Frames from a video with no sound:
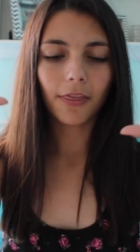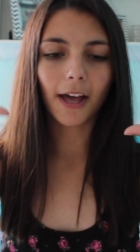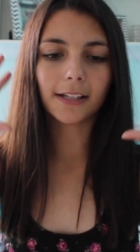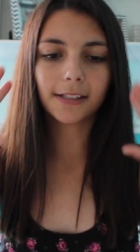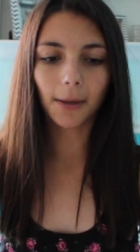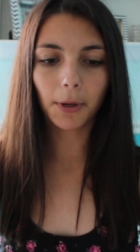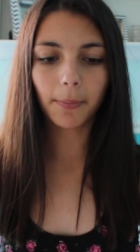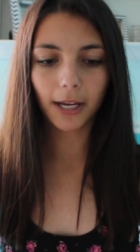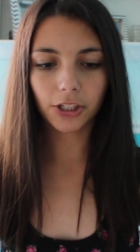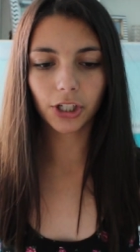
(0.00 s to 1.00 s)
that summer
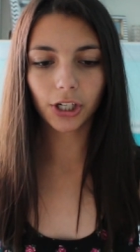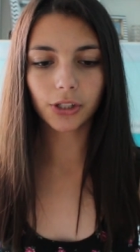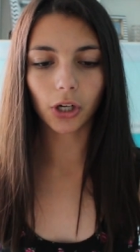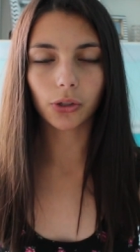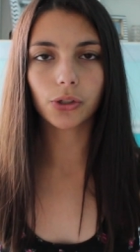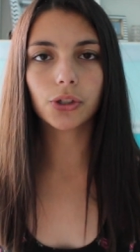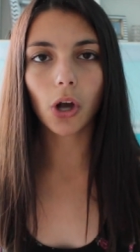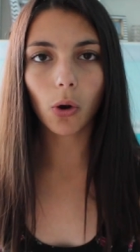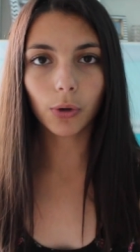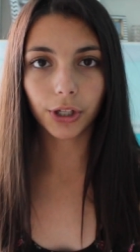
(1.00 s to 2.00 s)
pictures are
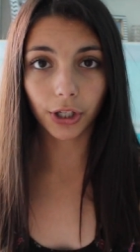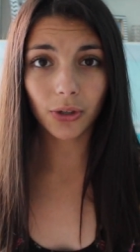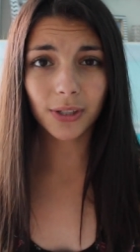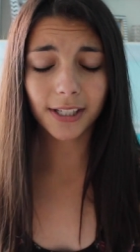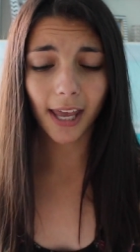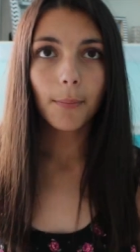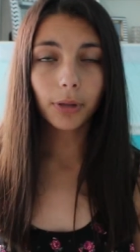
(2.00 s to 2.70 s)
so cute.